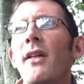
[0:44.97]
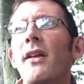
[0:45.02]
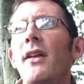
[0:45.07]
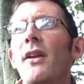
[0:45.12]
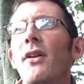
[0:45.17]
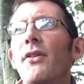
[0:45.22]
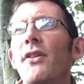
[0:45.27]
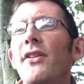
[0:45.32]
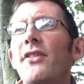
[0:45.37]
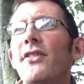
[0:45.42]

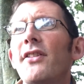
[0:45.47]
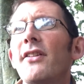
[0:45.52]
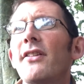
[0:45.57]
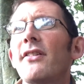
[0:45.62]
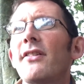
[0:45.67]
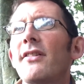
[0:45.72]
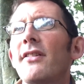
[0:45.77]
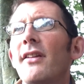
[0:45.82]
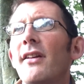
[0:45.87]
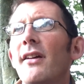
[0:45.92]
This
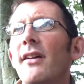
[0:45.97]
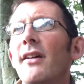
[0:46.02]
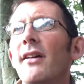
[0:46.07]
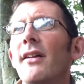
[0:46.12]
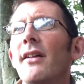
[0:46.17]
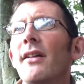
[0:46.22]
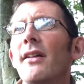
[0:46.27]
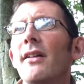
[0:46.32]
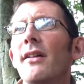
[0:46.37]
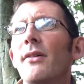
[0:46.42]
is
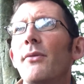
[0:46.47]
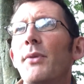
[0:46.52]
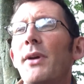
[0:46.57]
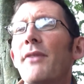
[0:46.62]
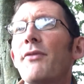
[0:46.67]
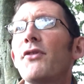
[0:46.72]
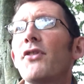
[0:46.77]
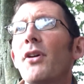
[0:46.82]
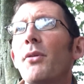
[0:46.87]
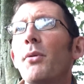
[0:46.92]
we
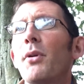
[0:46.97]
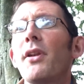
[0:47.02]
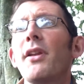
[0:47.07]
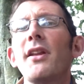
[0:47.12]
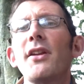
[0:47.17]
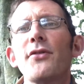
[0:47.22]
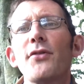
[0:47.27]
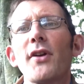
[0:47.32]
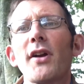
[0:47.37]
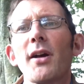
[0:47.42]
haven't done one of
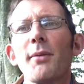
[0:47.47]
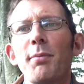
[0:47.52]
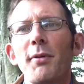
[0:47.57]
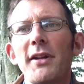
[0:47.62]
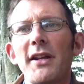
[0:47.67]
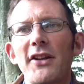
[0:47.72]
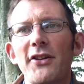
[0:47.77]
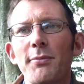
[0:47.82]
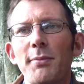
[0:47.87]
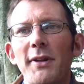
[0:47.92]
these for a couple
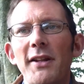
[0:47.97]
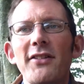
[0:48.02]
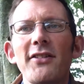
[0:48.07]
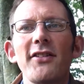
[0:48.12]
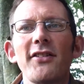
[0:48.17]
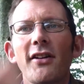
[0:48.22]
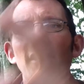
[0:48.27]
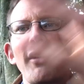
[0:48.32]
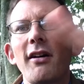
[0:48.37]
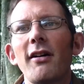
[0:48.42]
of years, but this
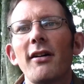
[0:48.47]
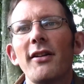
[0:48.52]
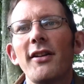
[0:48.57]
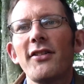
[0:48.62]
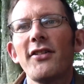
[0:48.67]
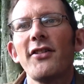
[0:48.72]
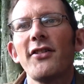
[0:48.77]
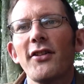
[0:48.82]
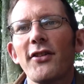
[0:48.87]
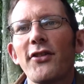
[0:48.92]
is
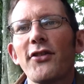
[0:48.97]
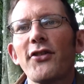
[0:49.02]
a